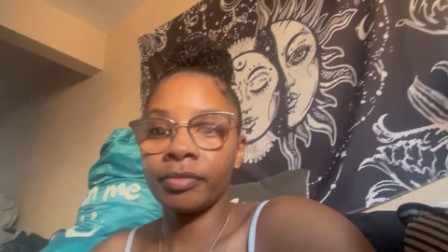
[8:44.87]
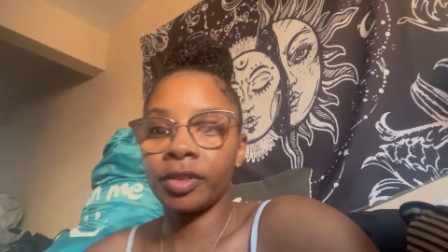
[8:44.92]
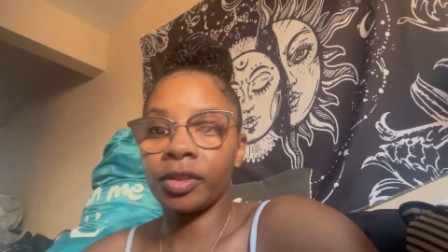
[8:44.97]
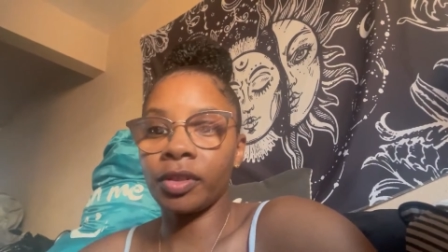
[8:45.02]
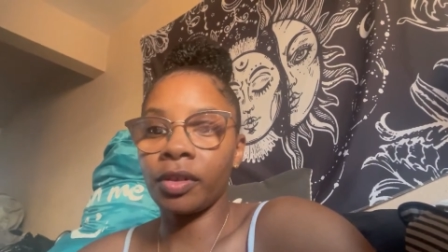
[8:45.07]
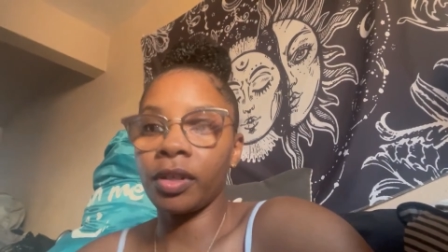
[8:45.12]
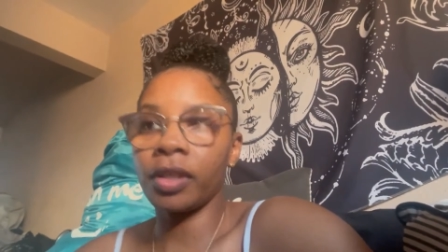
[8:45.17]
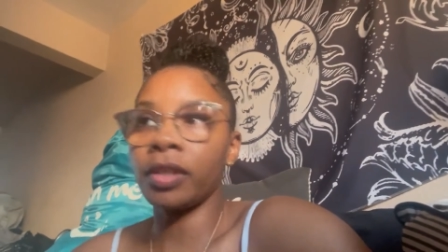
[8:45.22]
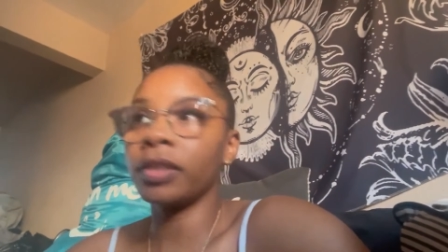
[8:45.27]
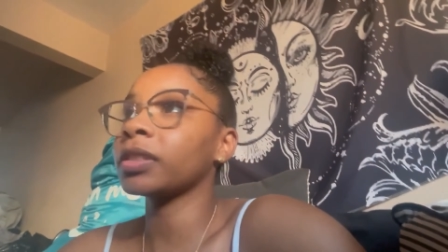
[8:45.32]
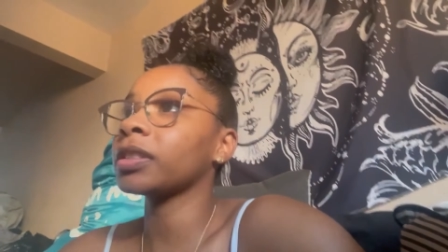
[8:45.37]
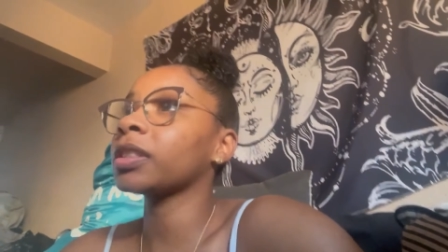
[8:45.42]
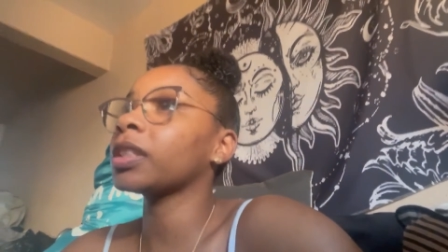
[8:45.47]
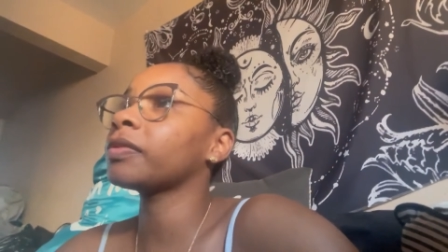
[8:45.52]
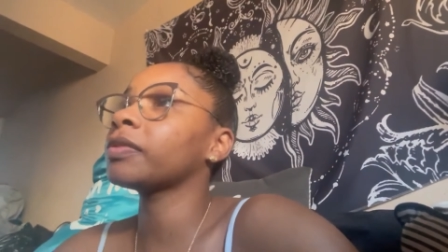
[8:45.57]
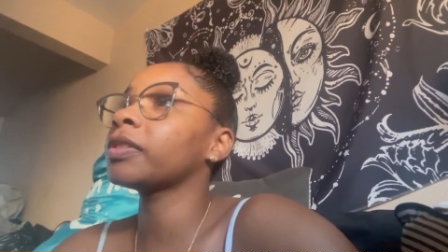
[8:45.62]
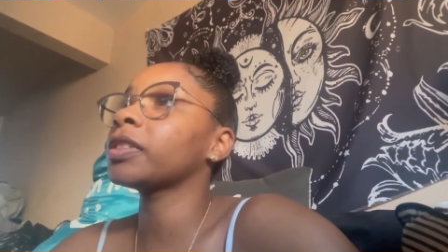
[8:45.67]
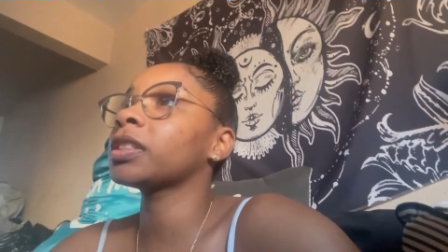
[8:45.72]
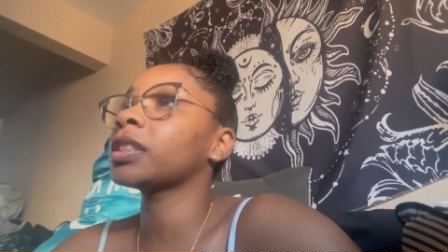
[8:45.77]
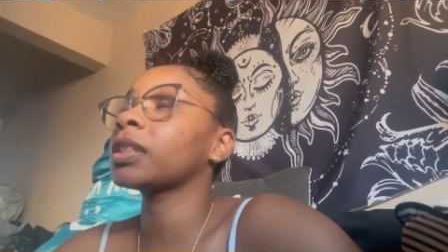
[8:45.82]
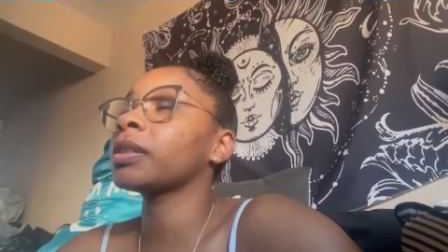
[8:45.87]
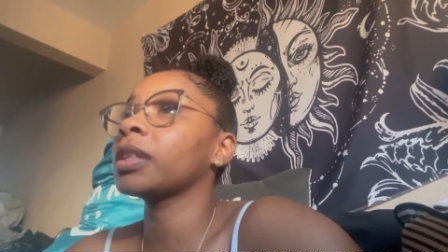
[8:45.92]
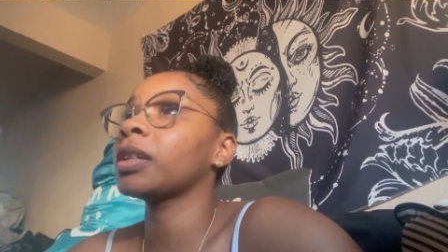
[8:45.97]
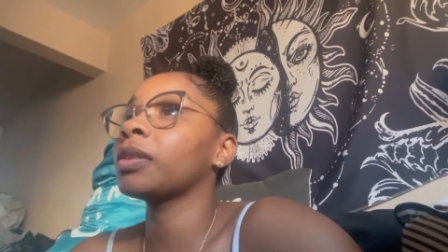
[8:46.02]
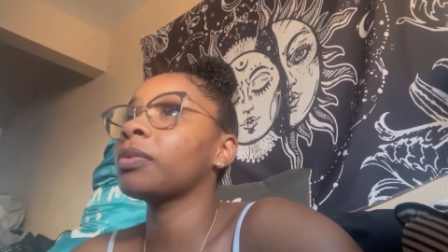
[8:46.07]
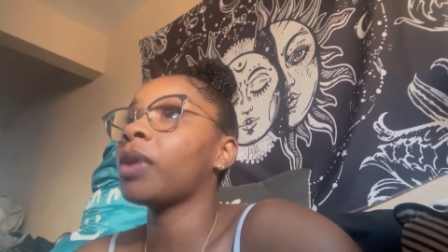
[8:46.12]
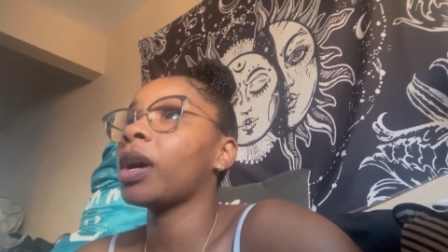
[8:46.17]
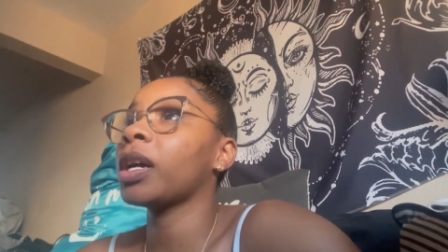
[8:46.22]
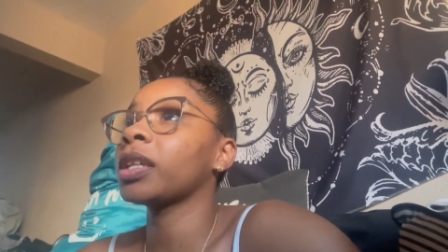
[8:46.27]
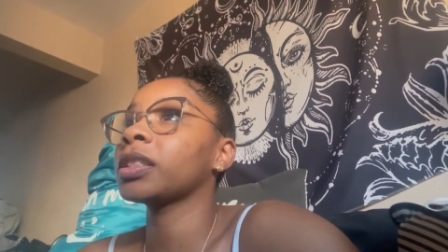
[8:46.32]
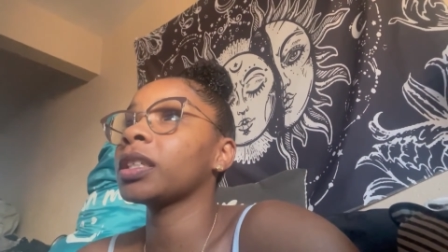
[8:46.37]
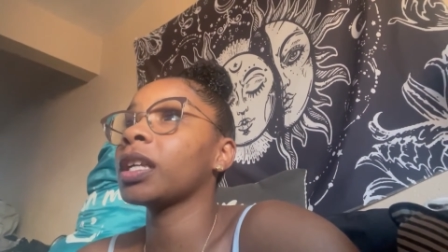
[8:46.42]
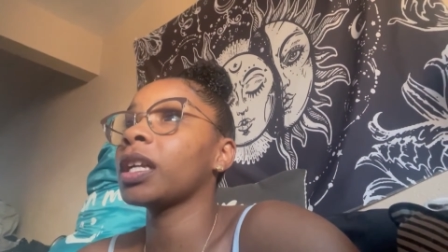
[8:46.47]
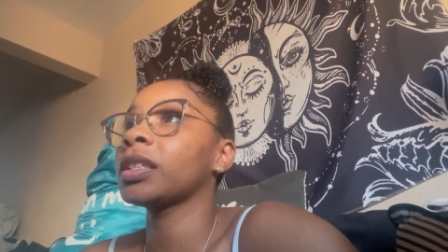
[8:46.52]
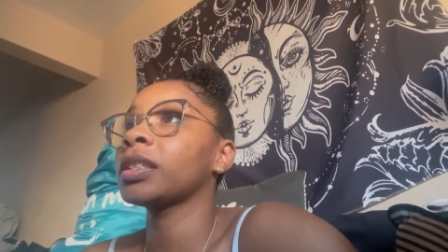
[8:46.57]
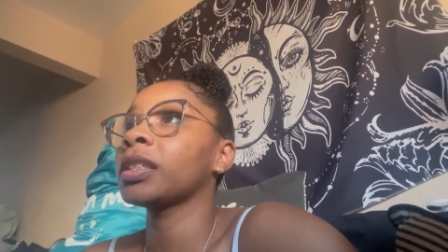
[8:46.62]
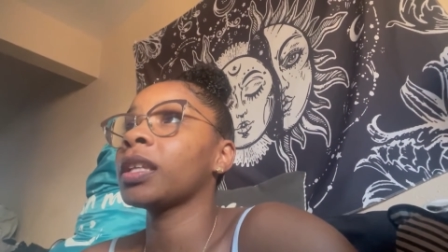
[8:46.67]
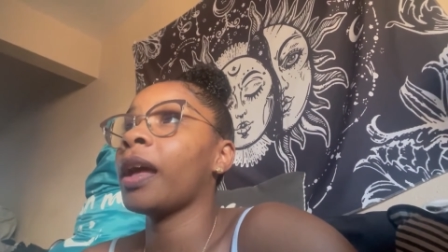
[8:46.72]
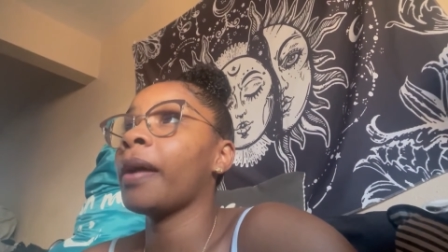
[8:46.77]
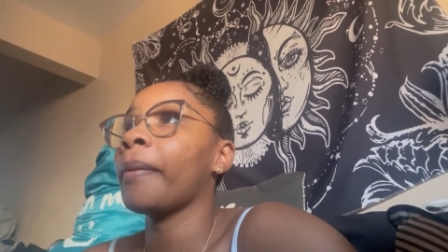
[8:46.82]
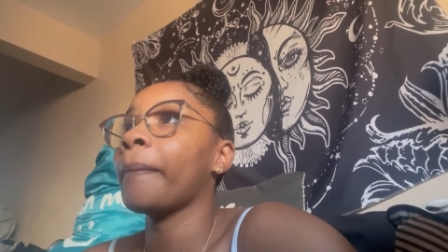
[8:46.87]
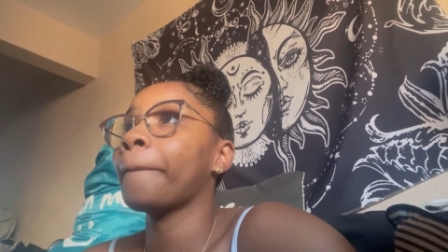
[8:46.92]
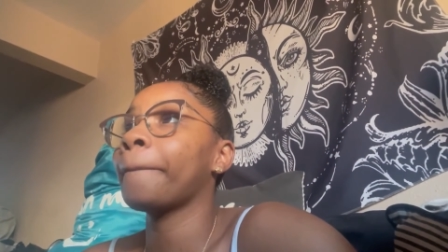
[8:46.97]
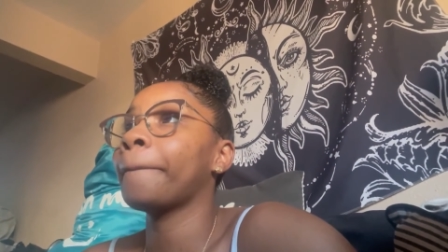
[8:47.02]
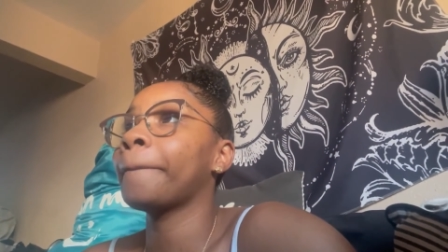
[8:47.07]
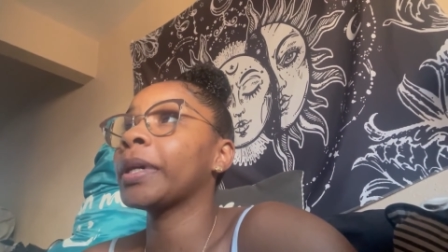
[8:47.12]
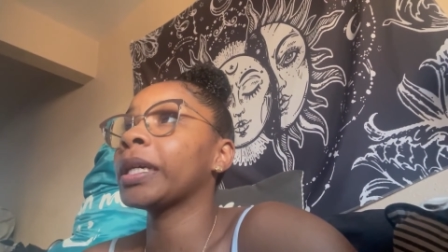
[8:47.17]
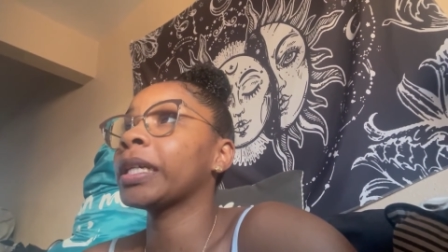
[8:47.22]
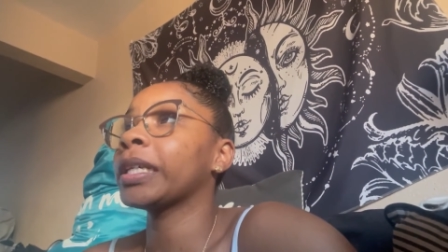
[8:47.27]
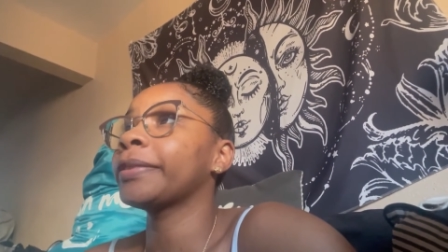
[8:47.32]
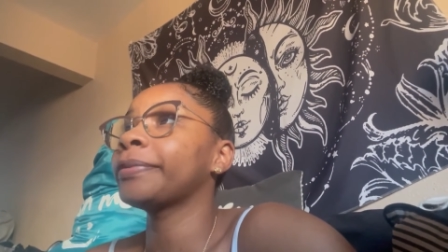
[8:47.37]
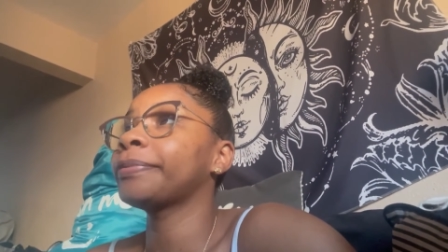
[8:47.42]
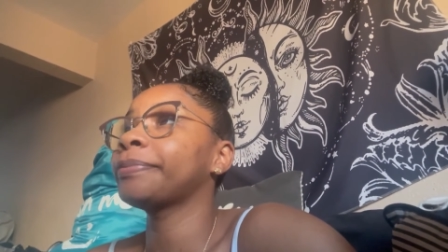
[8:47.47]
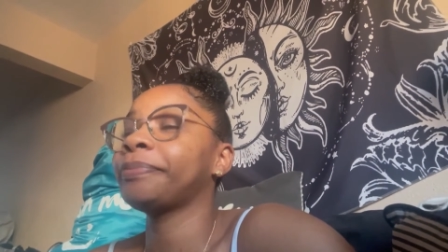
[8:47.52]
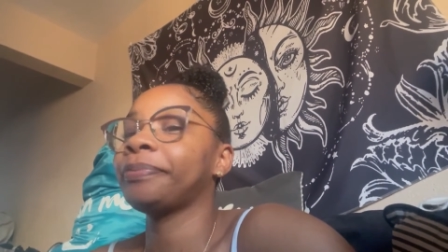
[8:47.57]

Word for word: So her stuff needs to get washed ASAP. But